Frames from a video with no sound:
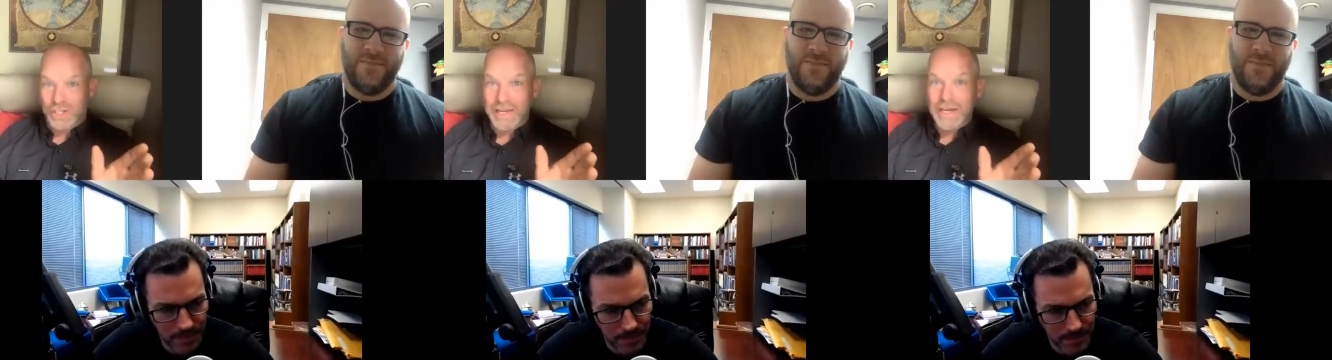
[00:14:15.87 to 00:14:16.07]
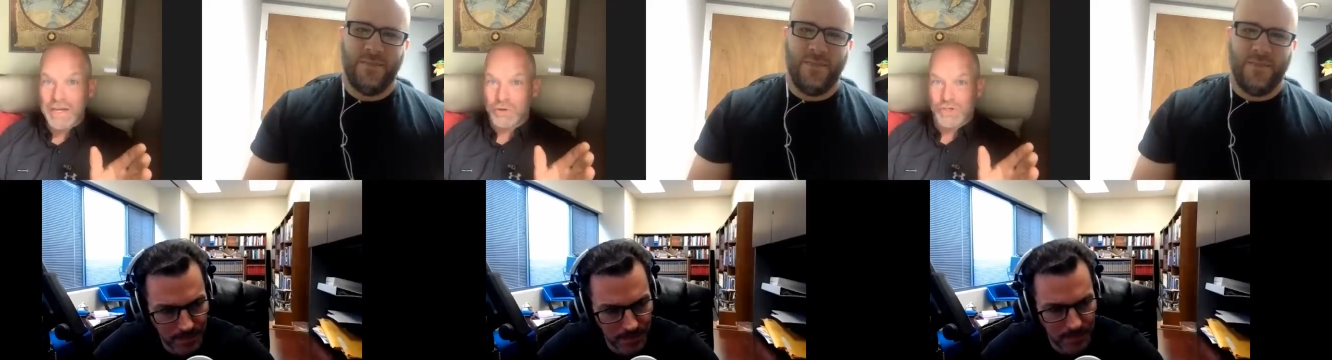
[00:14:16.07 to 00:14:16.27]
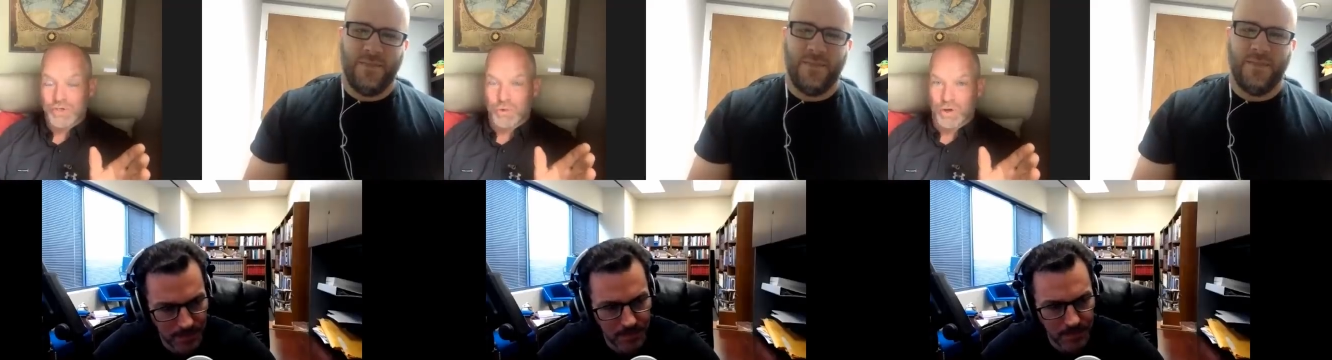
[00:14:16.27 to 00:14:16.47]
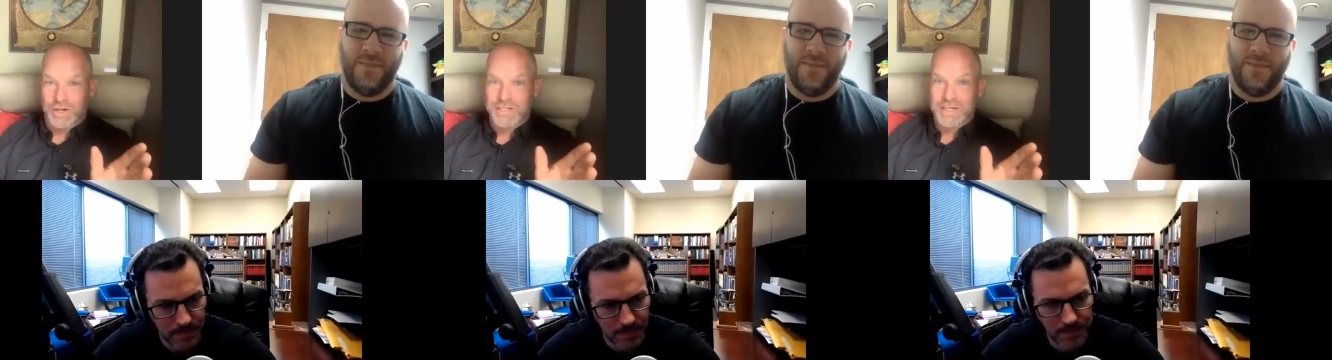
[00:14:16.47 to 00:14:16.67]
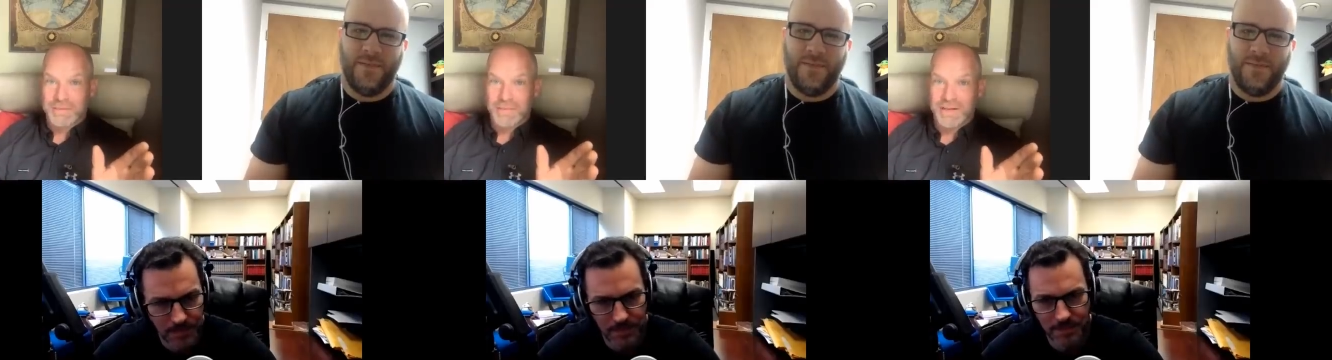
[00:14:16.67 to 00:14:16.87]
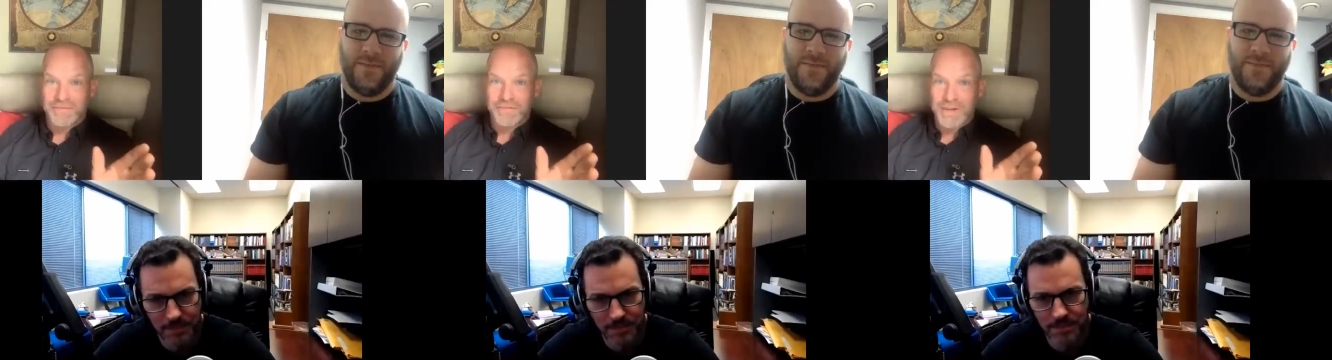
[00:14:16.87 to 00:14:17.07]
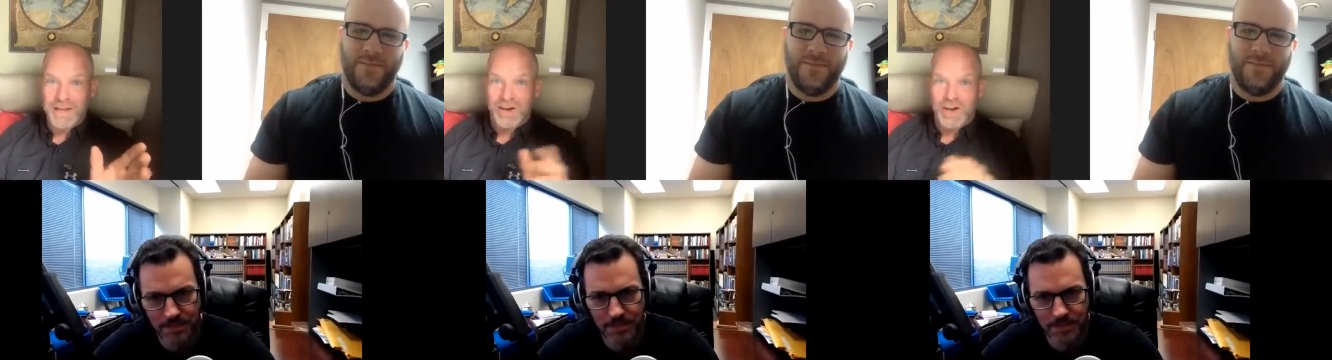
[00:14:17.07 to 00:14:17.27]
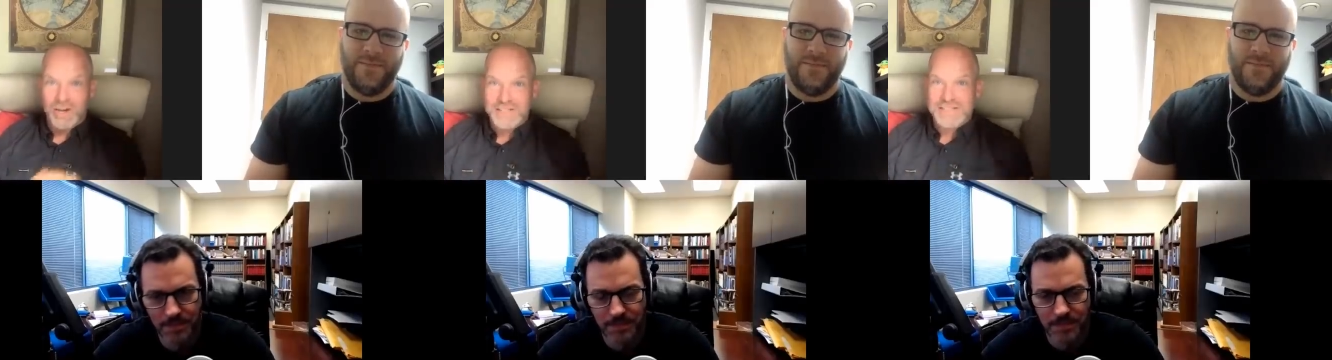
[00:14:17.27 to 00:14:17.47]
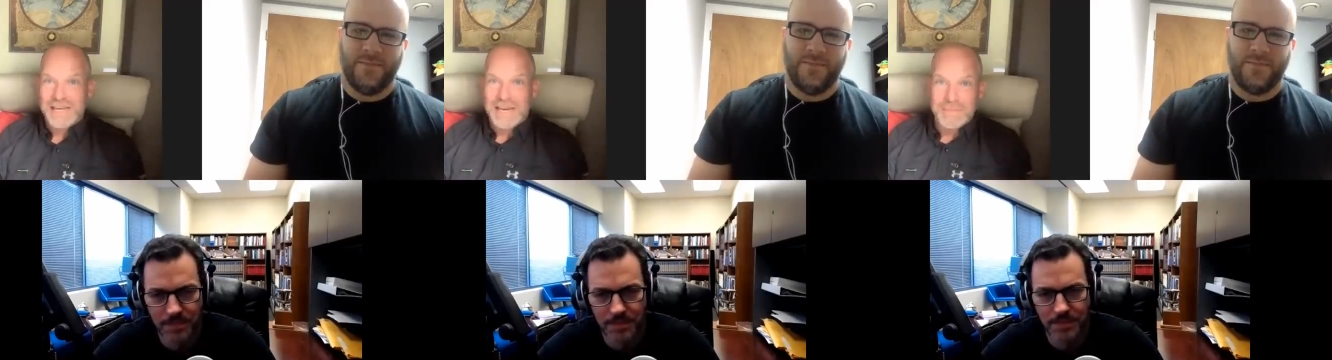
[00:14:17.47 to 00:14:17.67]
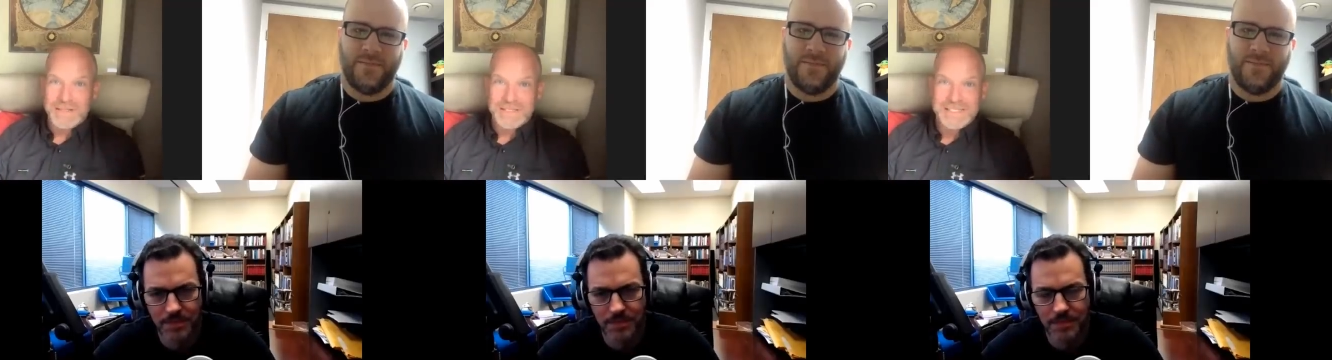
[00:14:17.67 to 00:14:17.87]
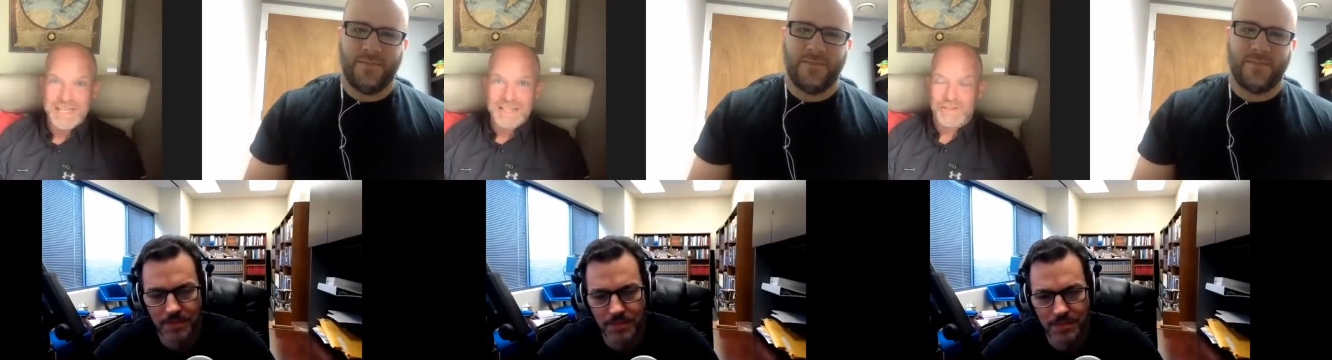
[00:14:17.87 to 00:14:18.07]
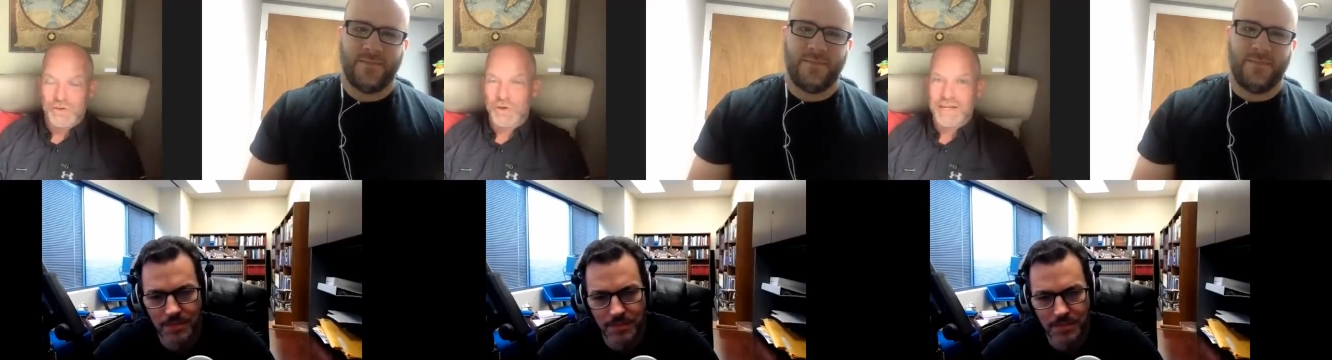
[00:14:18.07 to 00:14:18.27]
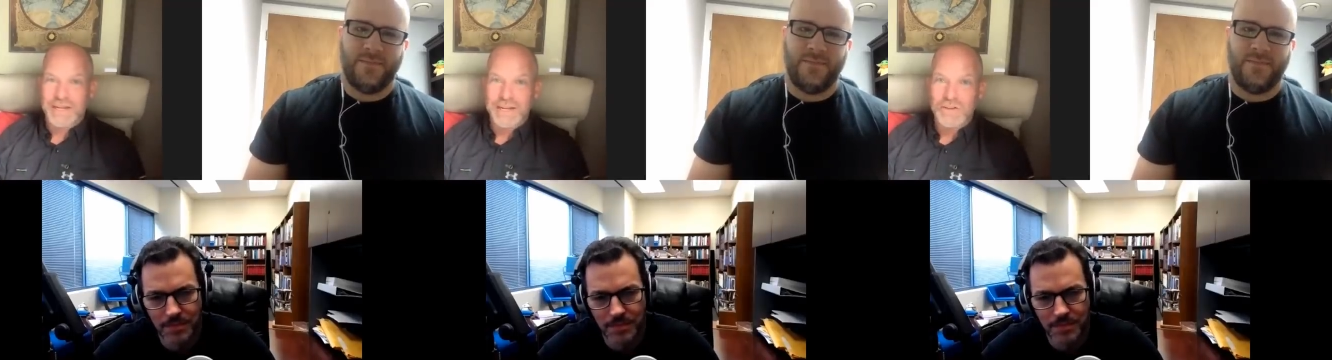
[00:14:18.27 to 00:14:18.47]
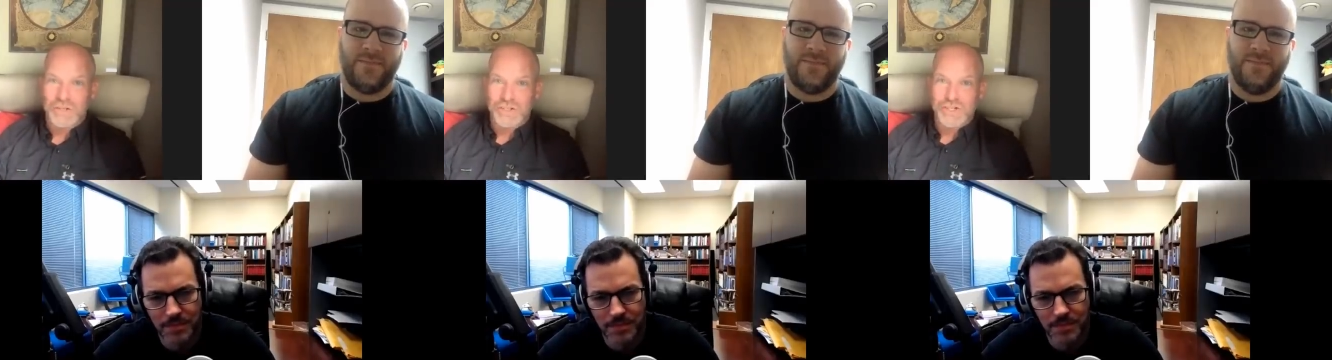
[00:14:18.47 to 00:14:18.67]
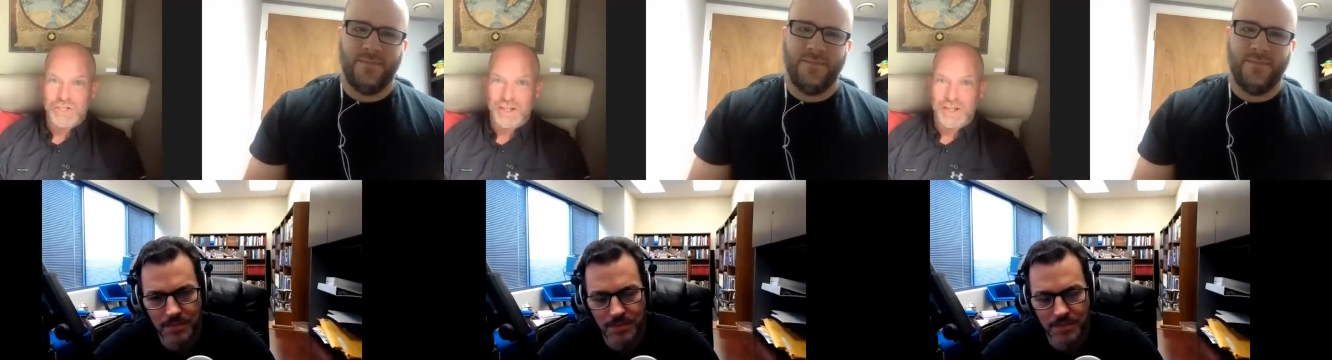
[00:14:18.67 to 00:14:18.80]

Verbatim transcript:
Speaker 1: language works i mean if you had a hard time in 10th grade english